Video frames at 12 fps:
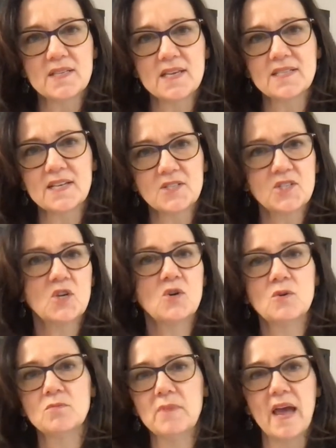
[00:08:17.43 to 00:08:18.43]
They tend to
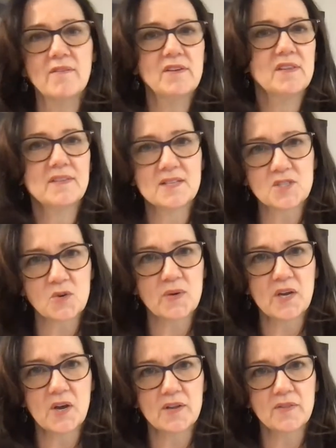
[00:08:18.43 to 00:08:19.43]
know everything that's
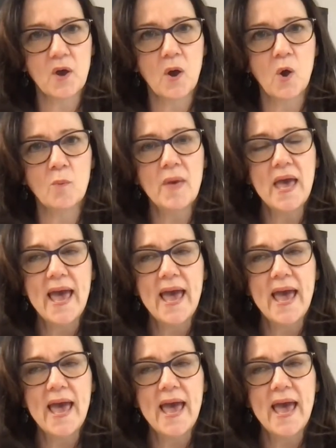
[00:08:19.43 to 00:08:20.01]
going on in the home.